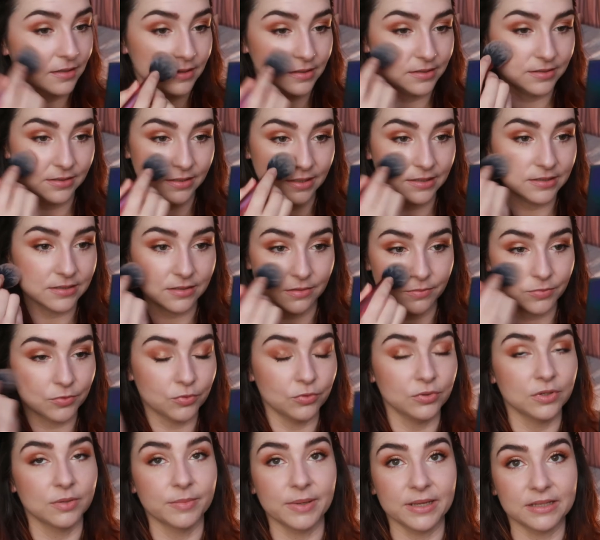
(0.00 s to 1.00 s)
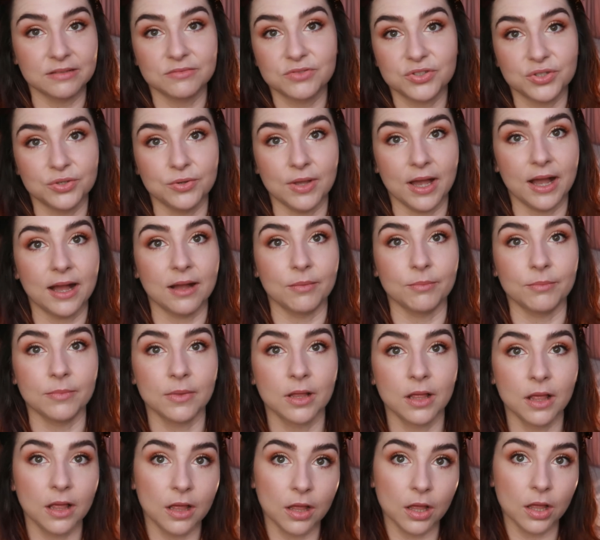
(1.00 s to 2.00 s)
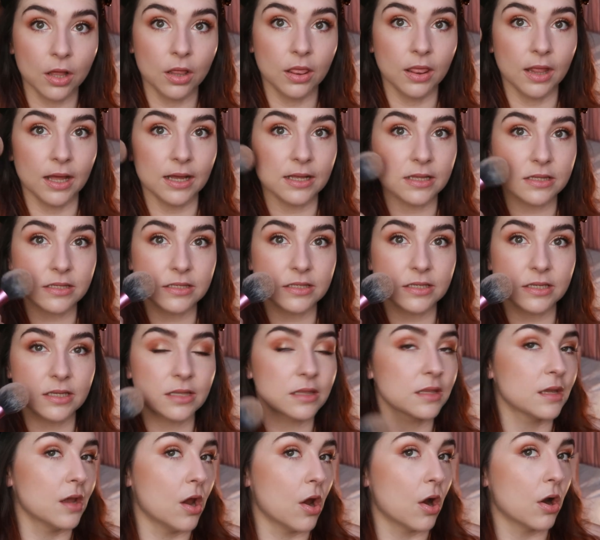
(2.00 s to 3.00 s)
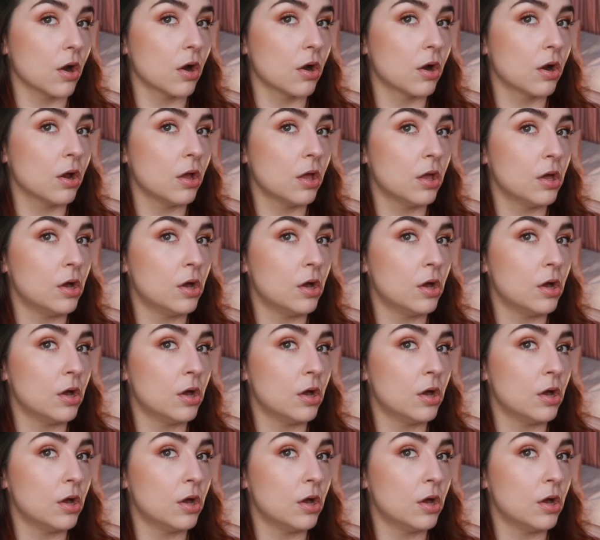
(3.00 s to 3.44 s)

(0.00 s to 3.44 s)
you end up going a bit too ham. That's it there.